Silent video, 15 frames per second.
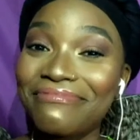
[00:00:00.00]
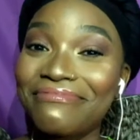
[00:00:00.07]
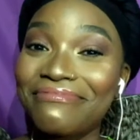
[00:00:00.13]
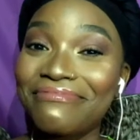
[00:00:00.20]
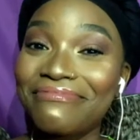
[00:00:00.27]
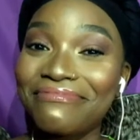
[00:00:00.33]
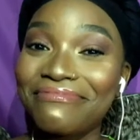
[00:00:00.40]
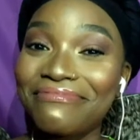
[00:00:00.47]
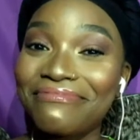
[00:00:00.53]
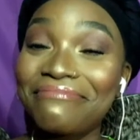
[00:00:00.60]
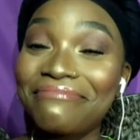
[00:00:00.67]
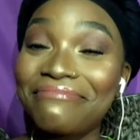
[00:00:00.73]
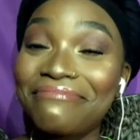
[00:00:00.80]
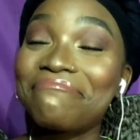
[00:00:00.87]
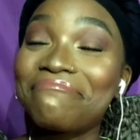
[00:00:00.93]

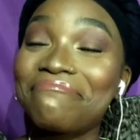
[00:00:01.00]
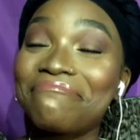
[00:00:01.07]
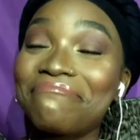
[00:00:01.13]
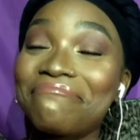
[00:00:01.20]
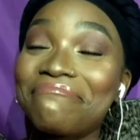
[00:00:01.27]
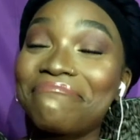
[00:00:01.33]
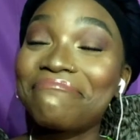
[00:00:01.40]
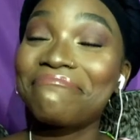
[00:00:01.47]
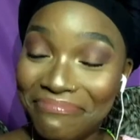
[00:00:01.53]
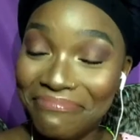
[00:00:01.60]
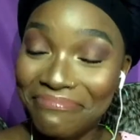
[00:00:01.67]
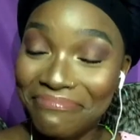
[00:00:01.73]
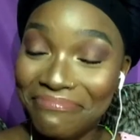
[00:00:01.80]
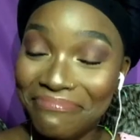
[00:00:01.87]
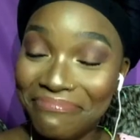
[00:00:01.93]

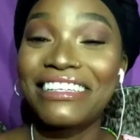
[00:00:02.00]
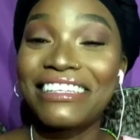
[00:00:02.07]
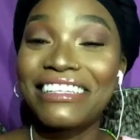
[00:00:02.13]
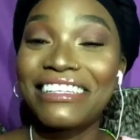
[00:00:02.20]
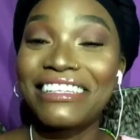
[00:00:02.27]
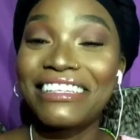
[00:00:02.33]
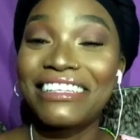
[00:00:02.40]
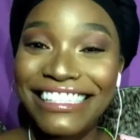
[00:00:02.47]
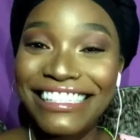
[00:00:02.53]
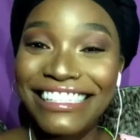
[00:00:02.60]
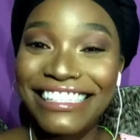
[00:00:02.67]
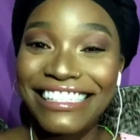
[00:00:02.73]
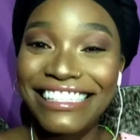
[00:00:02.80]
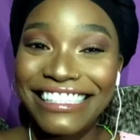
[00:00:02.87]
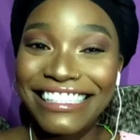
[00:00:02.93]

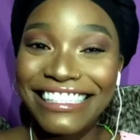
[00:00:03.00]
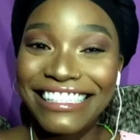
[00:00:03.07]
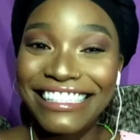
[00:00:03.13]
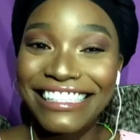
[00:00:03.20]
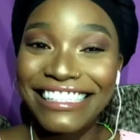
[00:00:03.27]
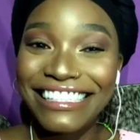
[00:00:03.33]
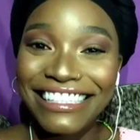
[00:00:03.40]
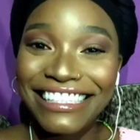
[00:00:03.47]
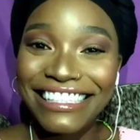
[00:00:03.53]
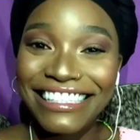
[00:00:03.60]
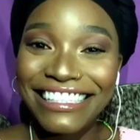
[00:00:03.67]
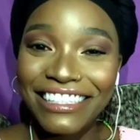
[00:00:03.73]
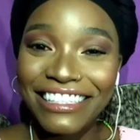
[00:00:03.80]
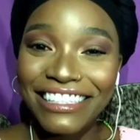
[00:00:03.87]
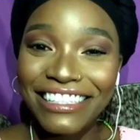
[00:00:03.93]

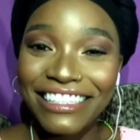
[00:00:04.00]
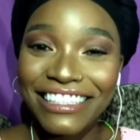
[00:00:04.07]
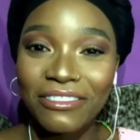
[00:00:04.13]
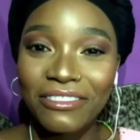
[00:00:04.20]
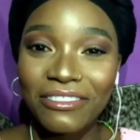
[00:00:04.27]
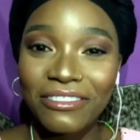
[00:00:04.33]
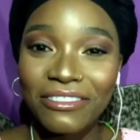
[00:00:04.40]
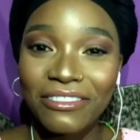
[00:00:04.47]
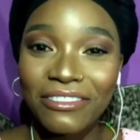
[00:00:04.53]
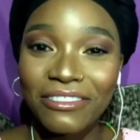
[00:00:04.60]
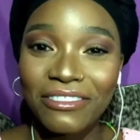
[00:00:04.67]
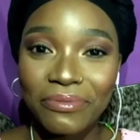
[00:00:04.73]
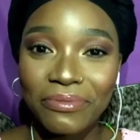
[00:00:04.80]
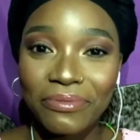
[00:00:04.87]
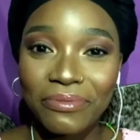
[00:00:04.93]

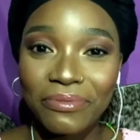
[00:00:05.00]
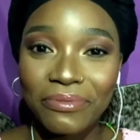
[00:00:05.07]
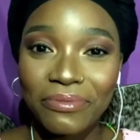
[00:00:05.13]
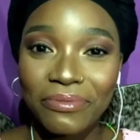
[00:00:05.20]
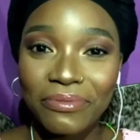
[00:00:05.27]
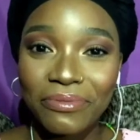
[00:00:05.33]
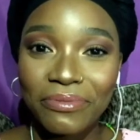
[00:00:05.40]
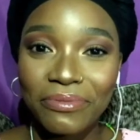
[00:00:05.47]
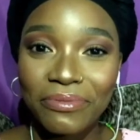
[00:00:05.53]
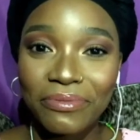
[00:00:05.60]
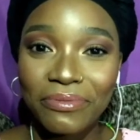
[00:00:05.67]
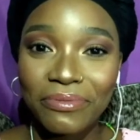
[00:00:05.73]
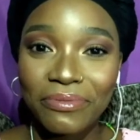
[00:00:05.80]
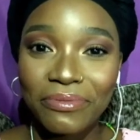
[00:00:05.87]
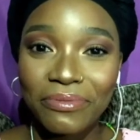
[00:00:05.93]

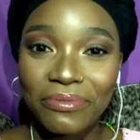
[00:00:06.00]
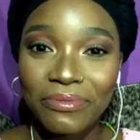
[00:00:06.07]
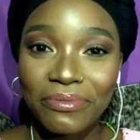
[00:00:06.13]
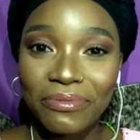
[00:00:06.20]
This person isn't speaking.